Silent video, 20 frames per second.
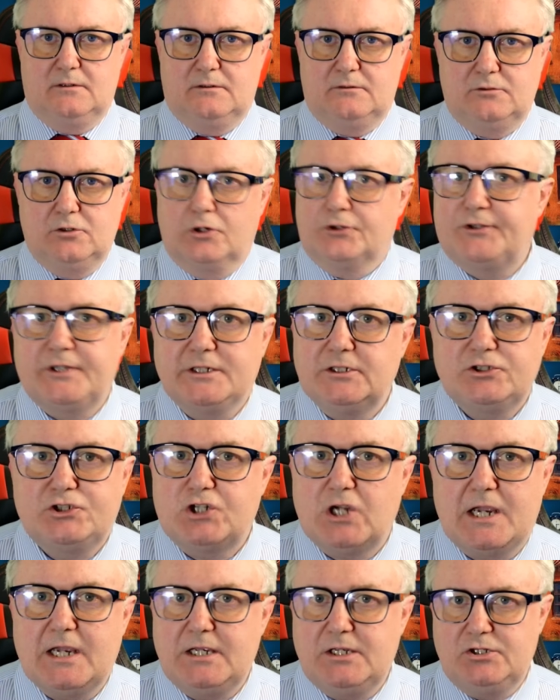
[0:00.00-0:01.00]
Nothing
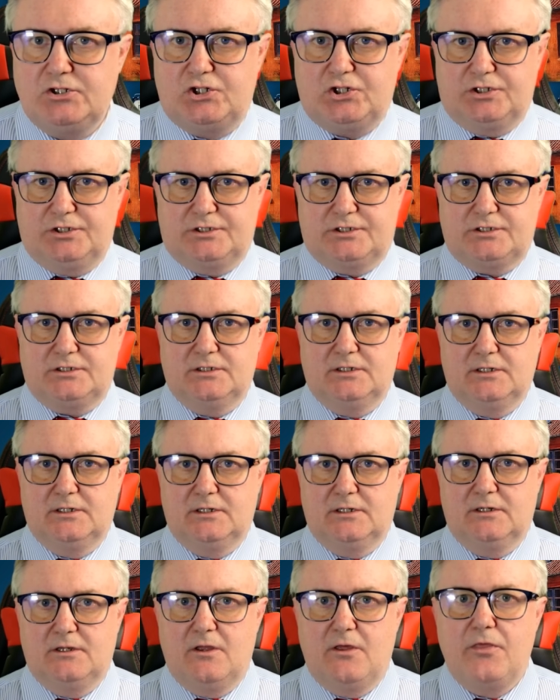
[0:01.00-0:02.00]
changes.
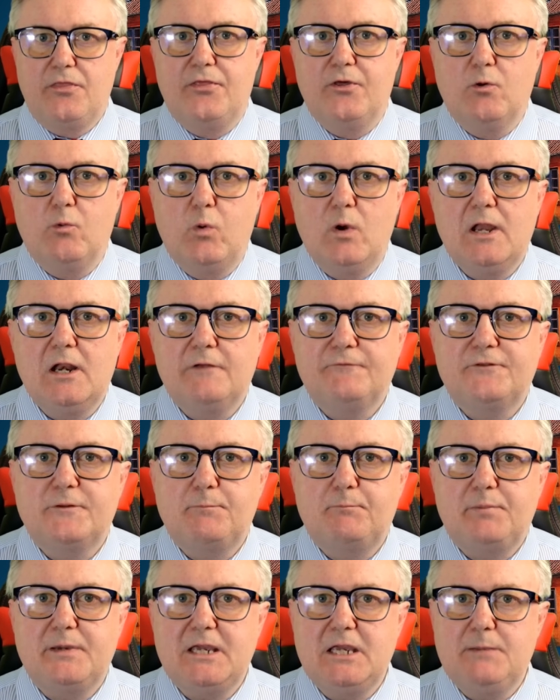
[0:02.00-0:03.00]
The will of the
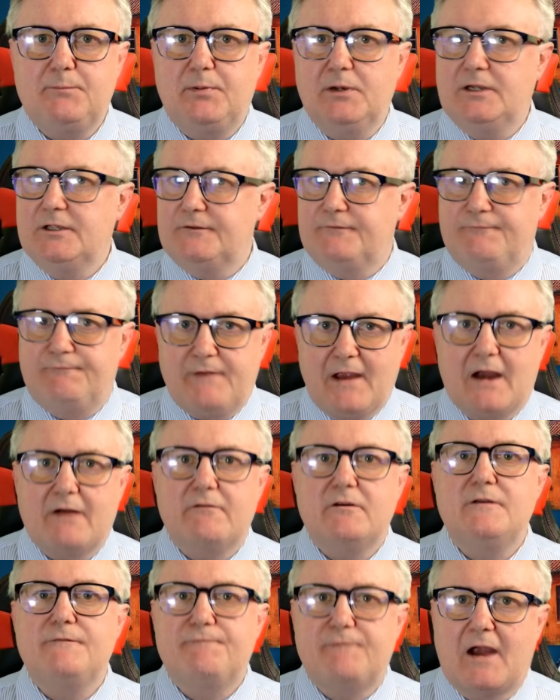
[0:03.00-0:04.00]
people is
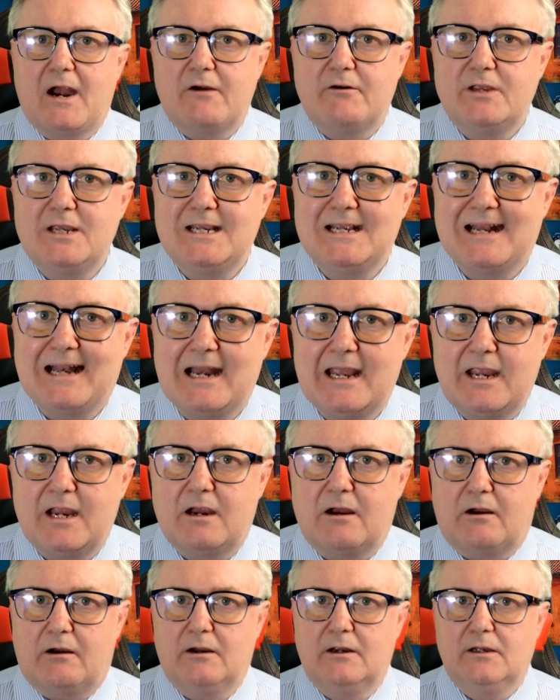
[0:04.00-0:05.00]
very, very
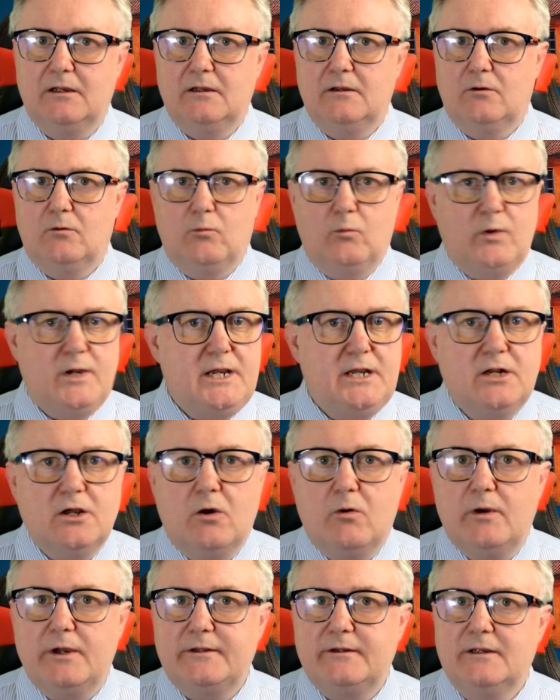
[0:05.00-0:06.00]
clear. We
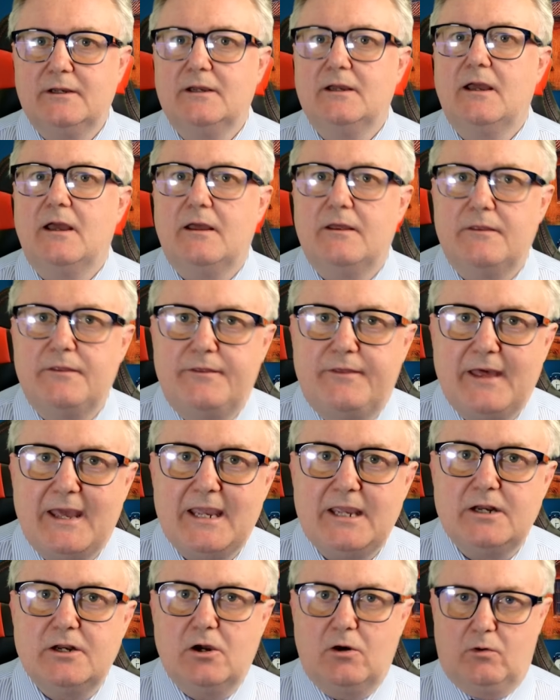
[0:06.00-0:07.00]
know it.
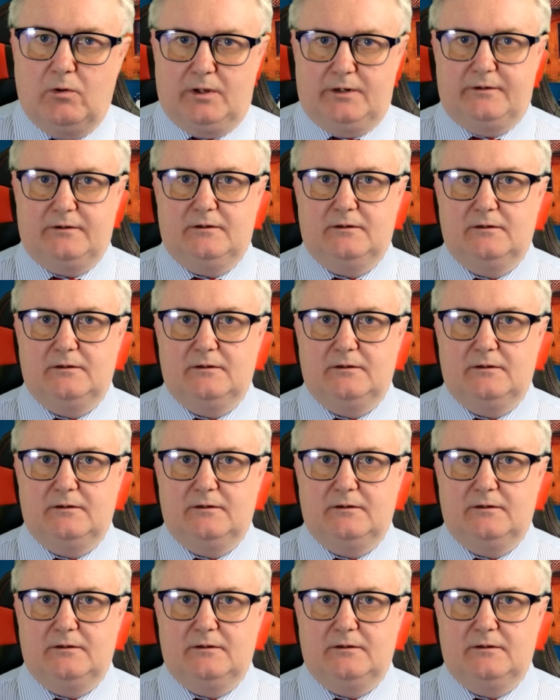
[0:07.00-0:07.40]
They know it.